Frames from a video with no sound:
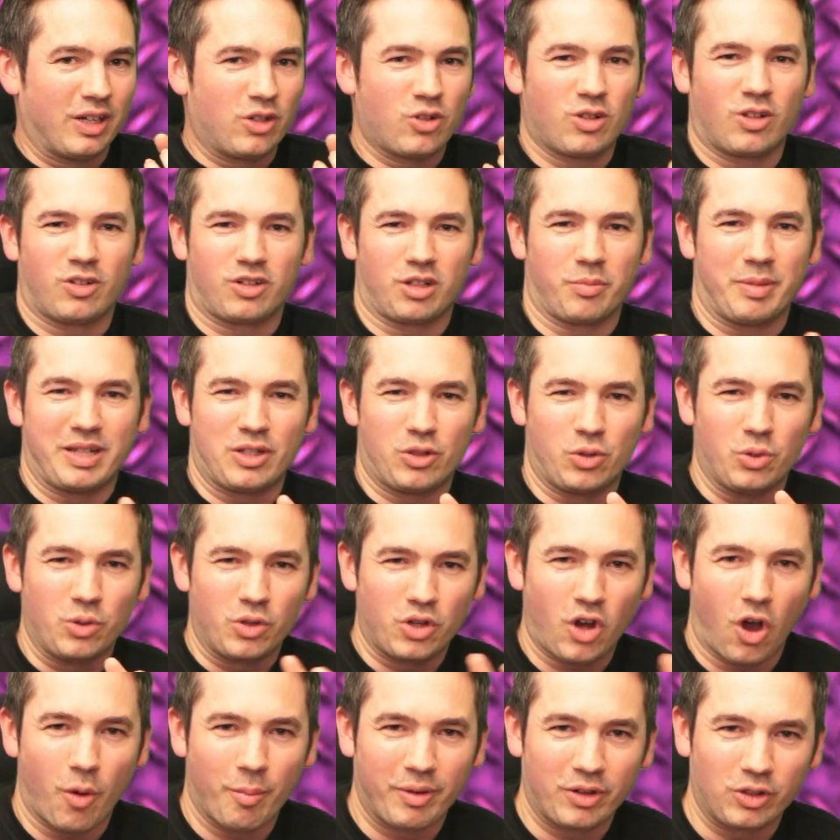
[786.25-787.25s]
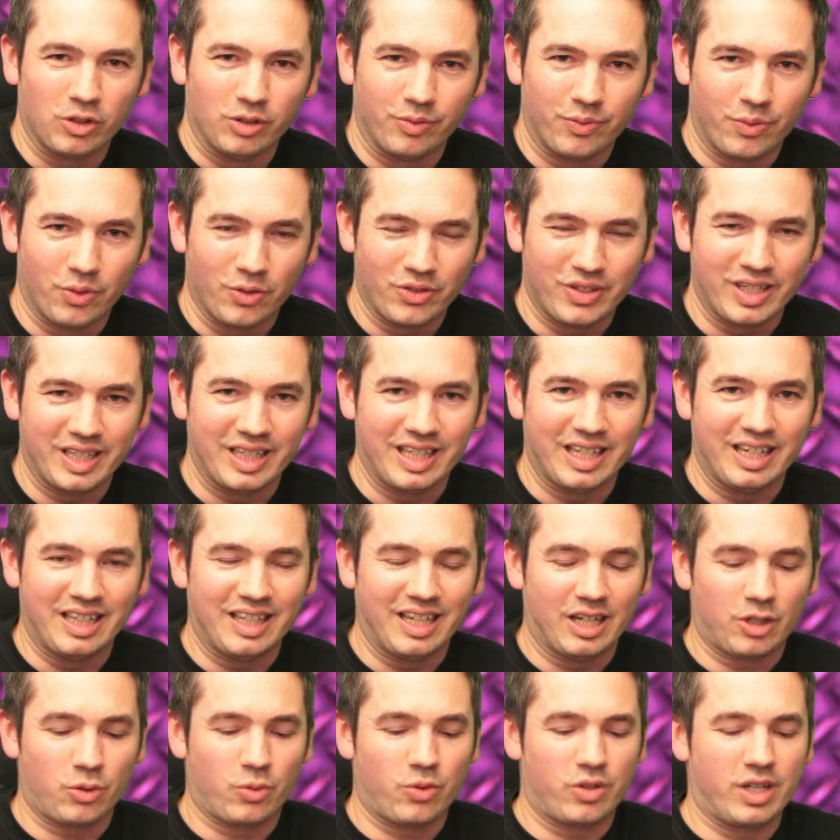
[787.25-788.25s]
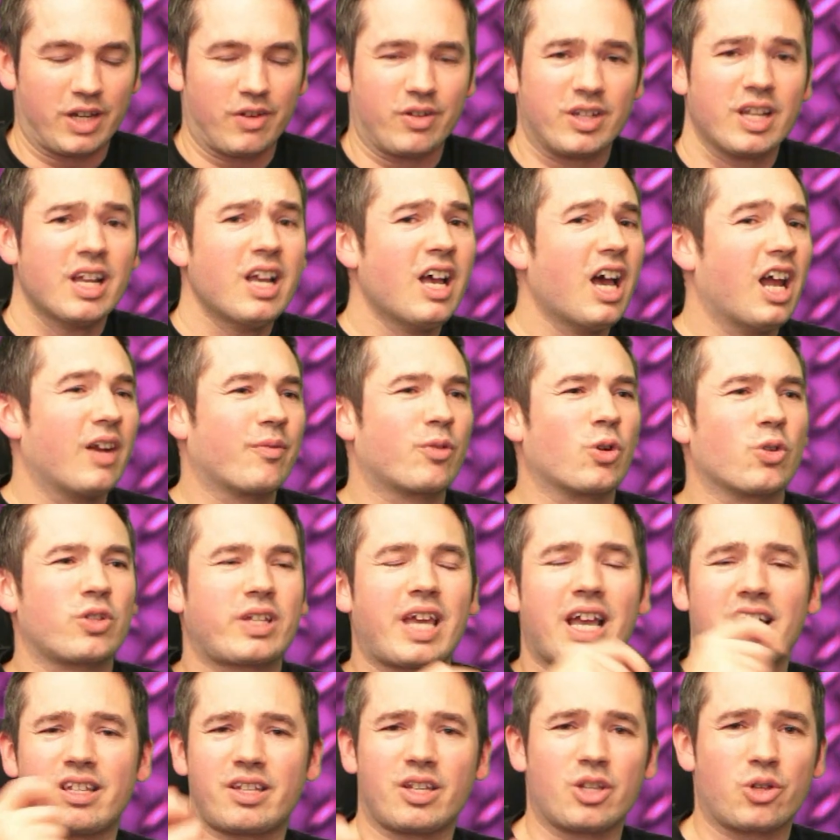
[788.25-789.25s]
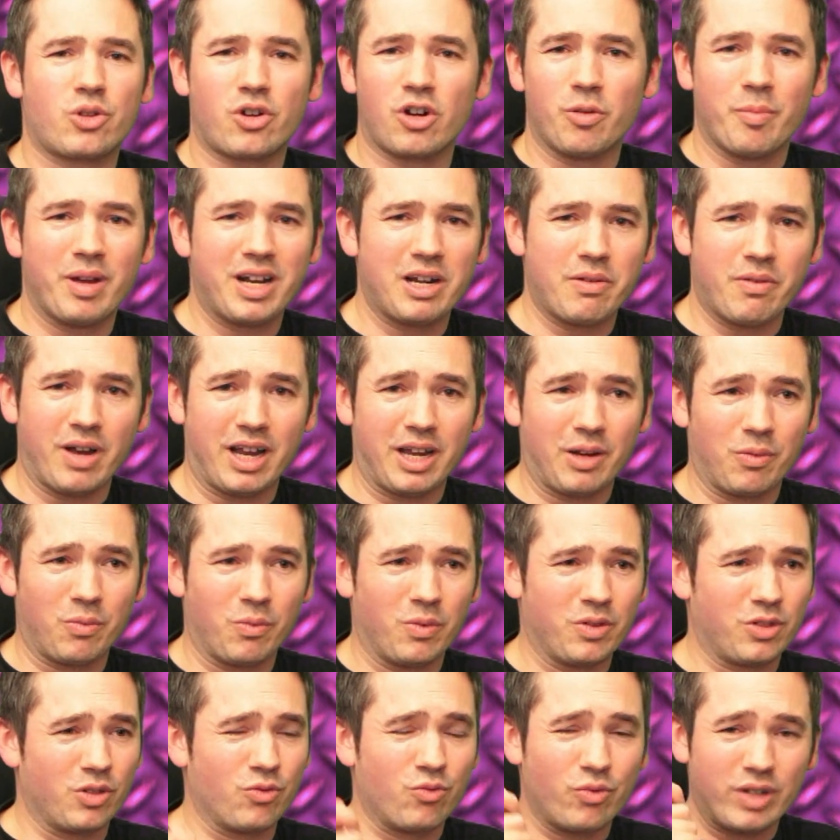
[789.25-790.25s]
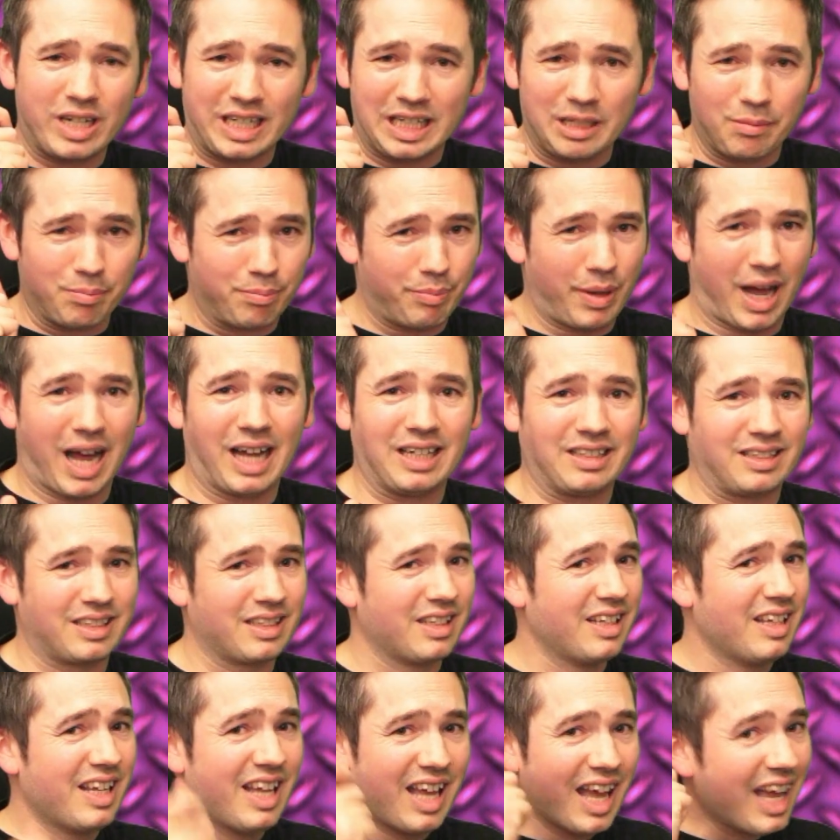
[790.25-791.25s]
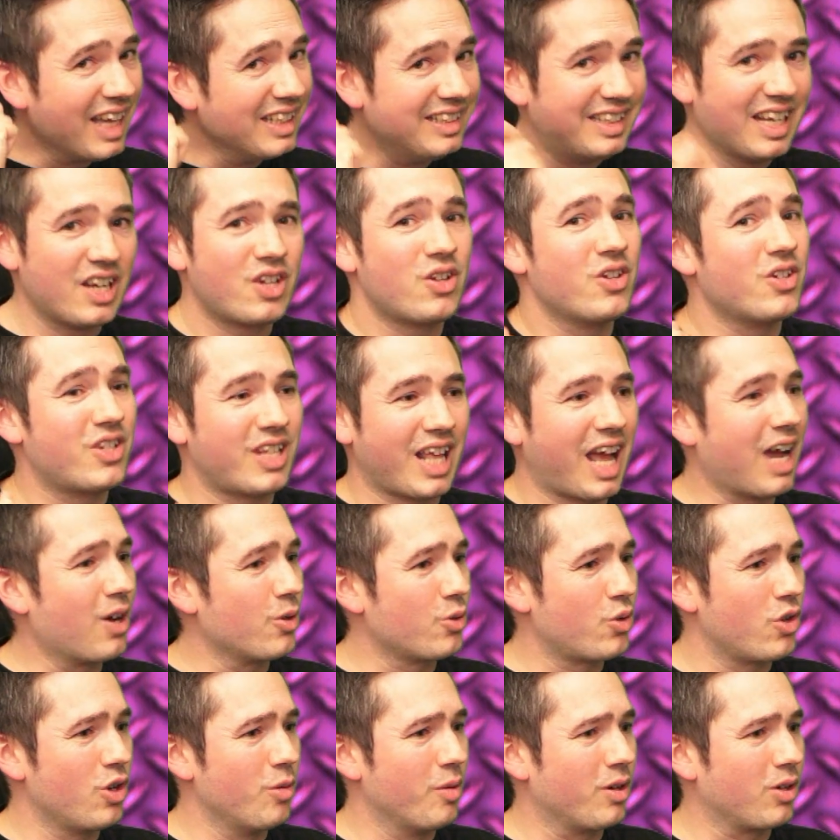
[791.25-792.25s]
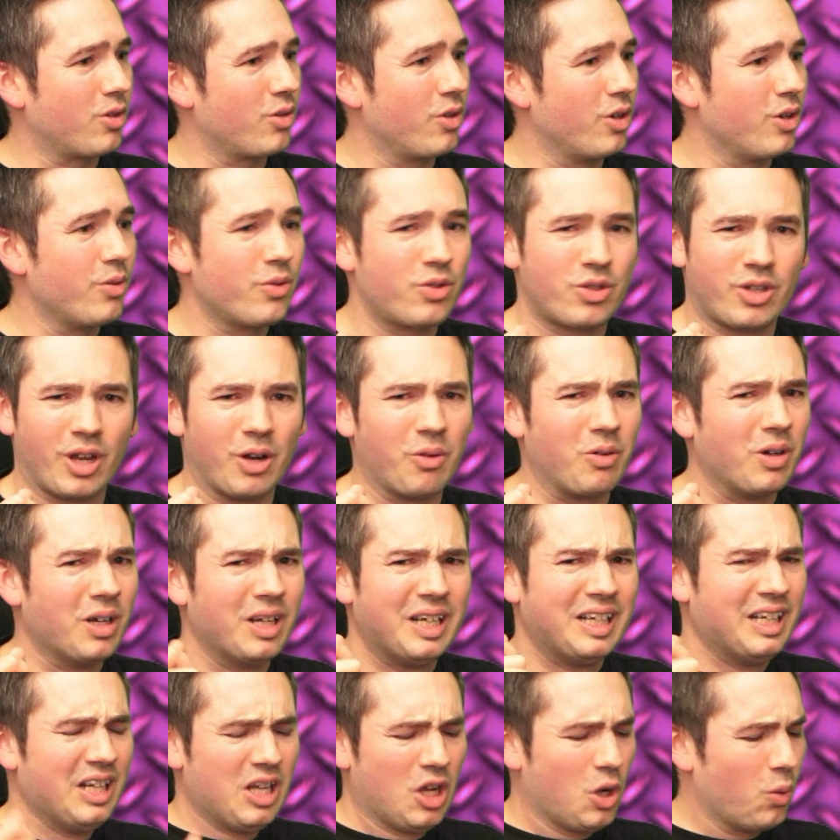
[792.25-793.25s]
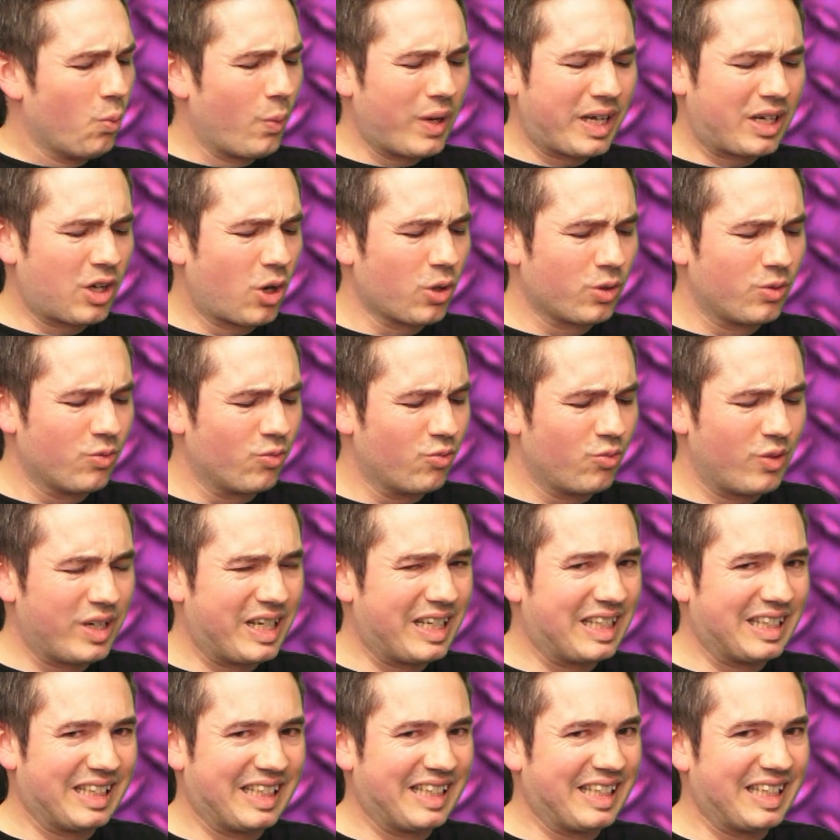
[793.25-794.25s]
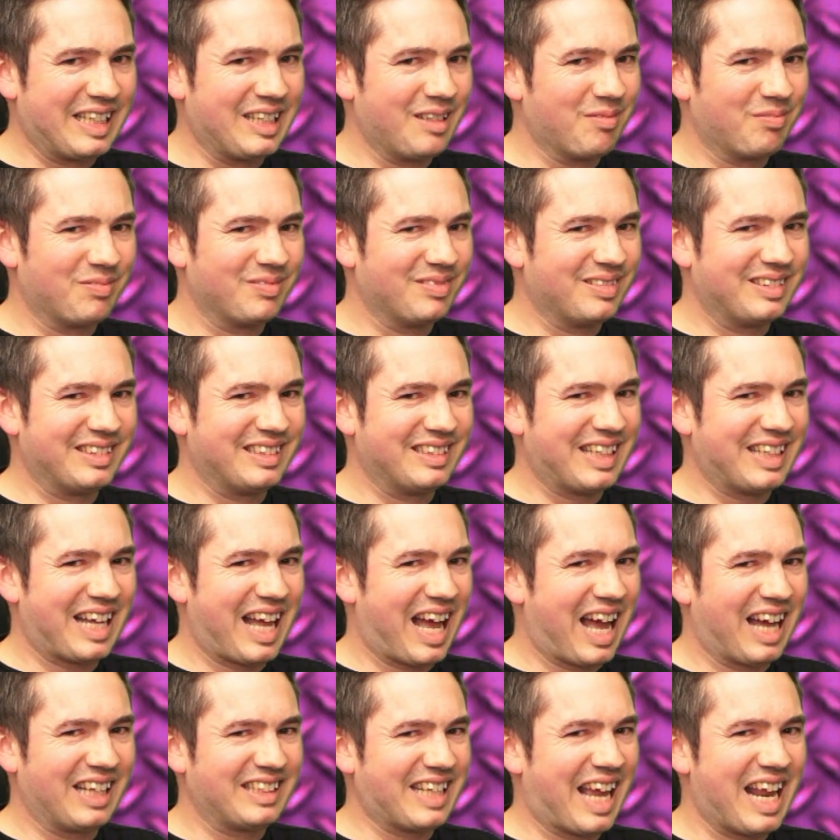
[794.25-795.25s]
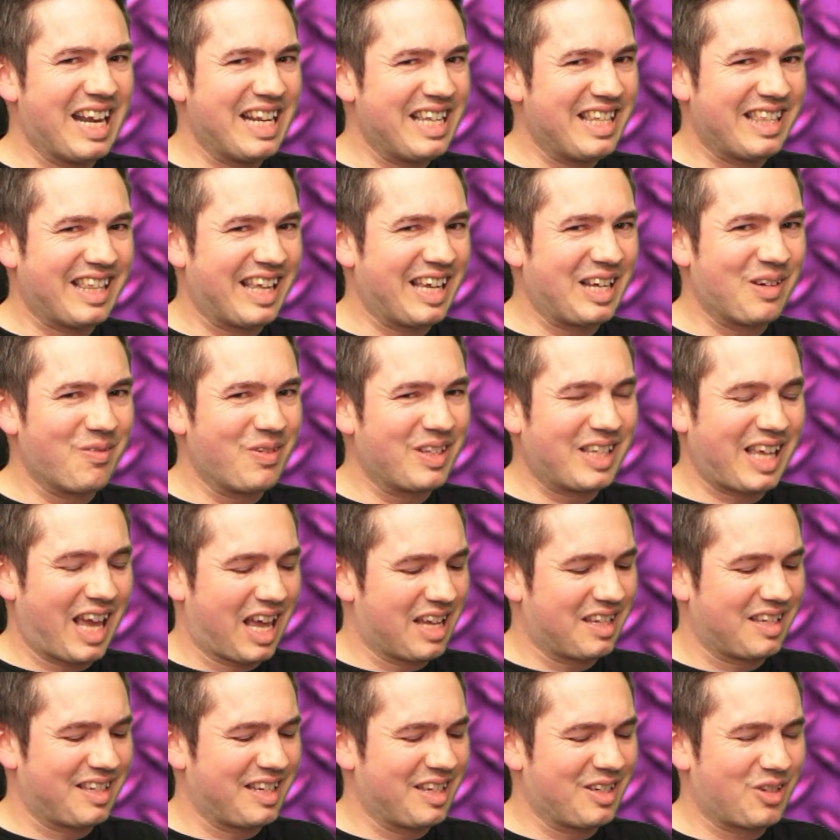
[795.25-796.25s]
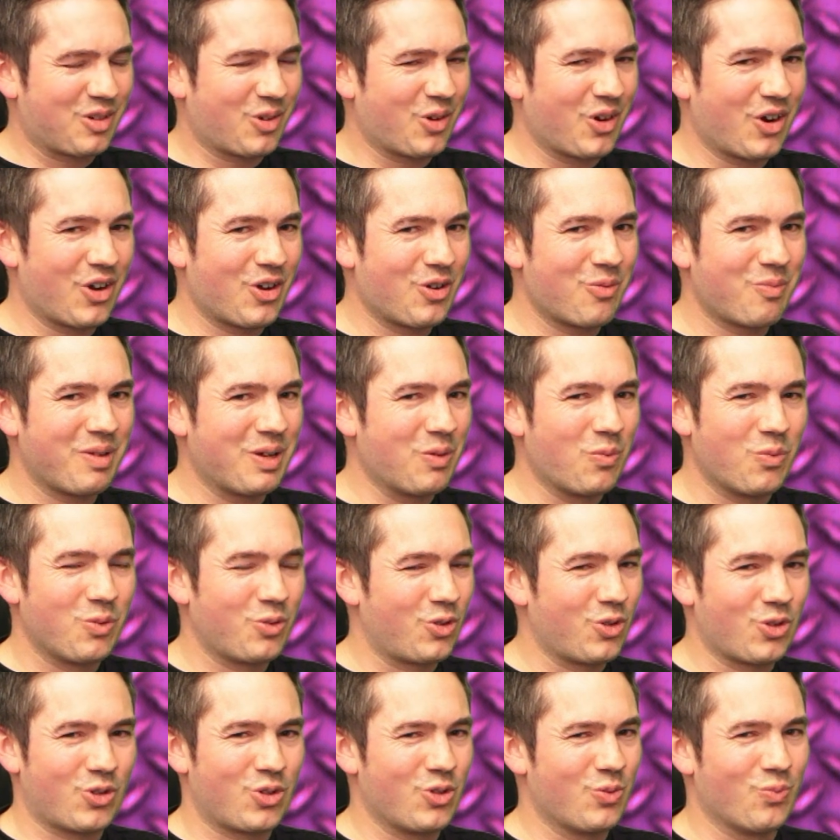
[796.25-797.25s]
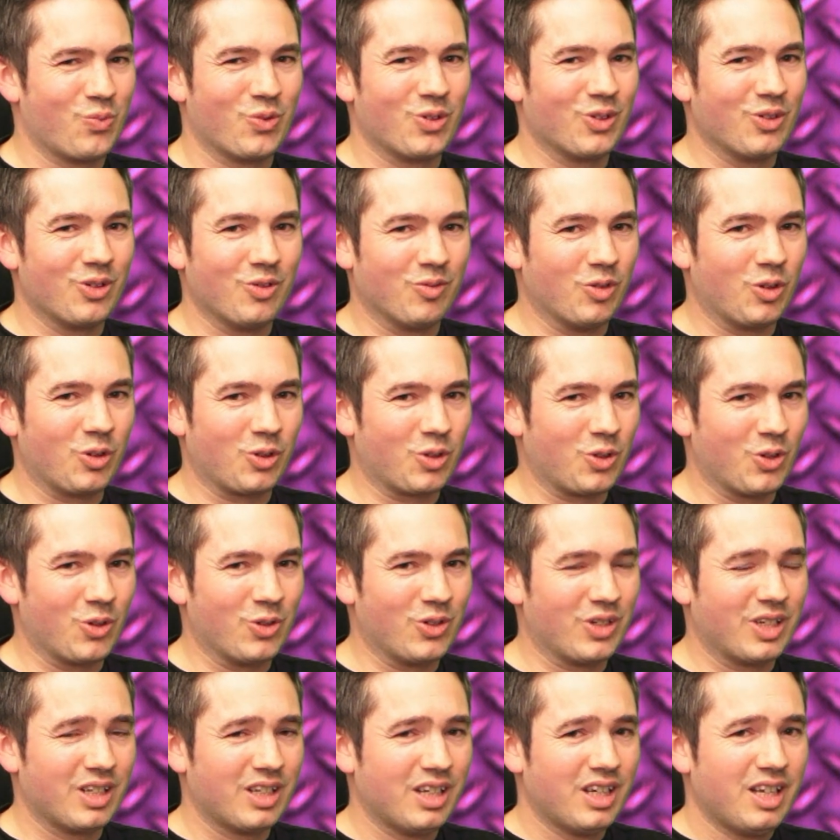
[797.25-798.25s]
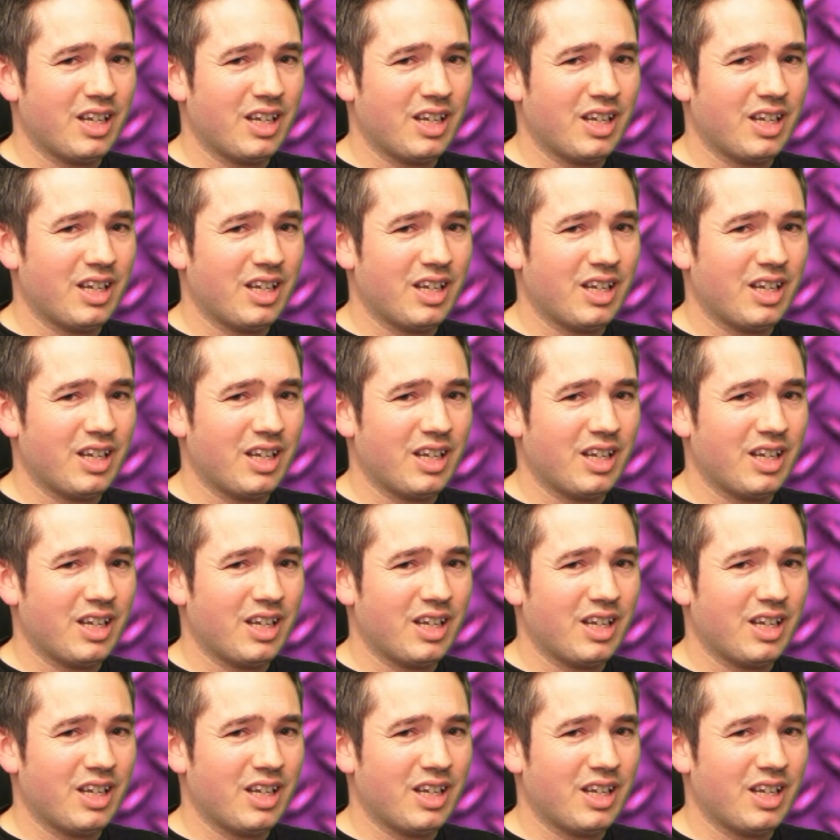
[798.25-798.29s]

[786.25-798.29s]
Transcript: It just looked a bit too comical for us in, in the actual series. And of course, Cassius Chrome anyway was a really bad addition to the house robot crew, so we couldn't really add anything with Cassius Chrome. It would just wouldn't have looked good.